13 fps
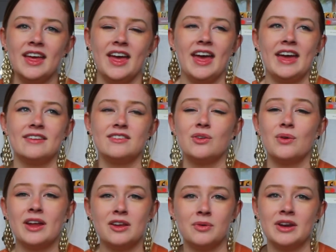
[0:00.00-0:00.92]
and to
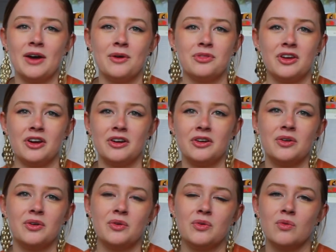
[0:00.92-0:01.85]
anyone out there
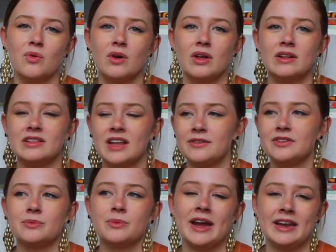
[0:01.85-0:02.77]
who
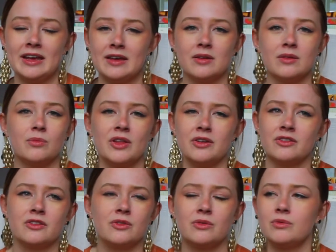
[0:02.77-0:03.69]
loves writing, whether
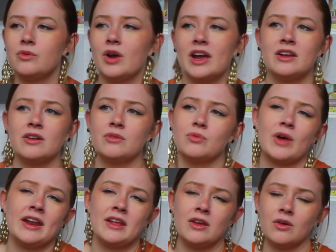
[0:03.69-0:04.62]
it's creative
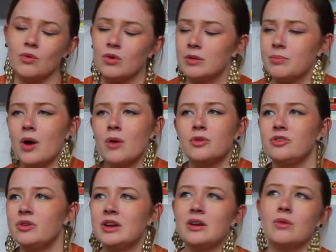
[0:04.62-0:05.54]
writing or
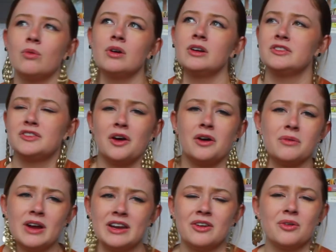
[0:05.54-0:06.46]
poetry or
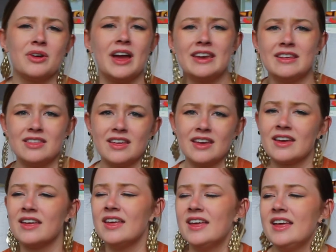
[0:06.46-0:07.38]
songwriting or anything,
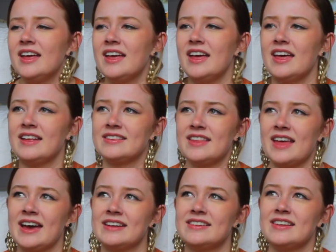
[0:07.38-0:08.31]
is
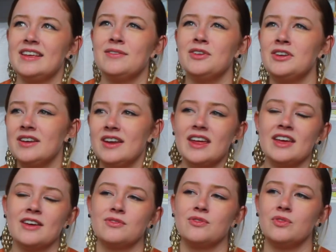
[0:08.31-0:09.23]
that even
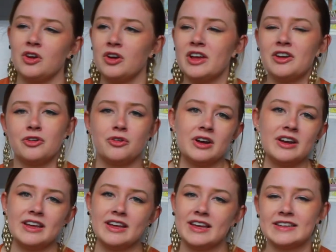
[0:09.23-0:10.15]
if your inner
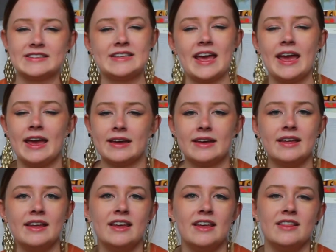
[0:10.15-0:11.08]
critic is saying,
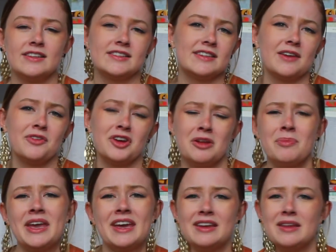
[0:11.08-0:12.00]
this is never gonna
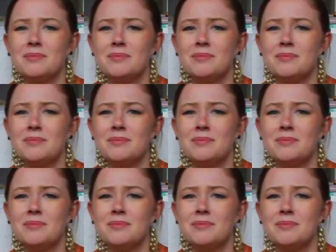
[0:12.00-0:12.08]
make any